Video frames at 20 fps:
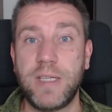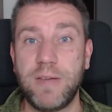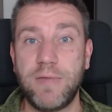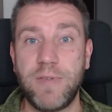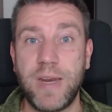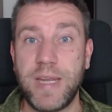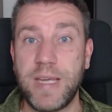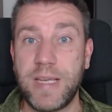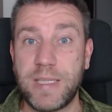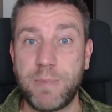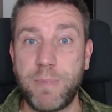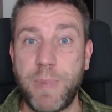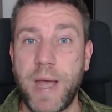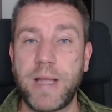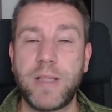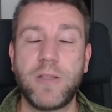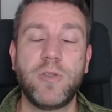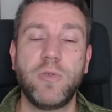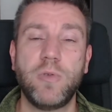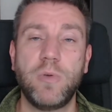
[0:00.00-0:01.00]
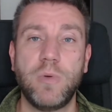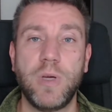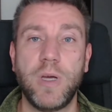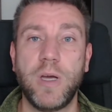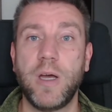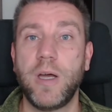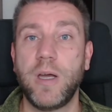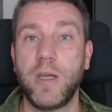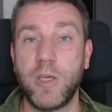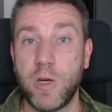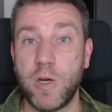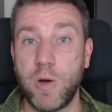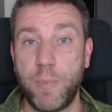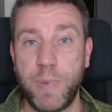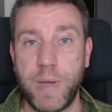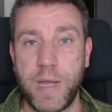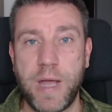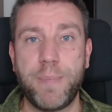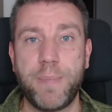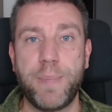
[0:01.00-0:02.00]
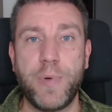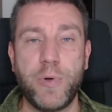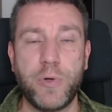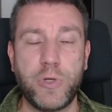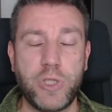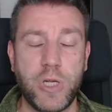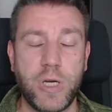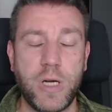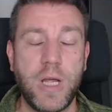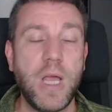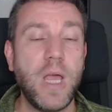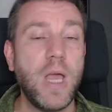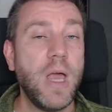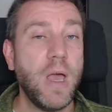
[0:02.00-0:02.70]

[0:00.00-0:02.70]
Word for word: even expect to, uh, you know, pick up motion.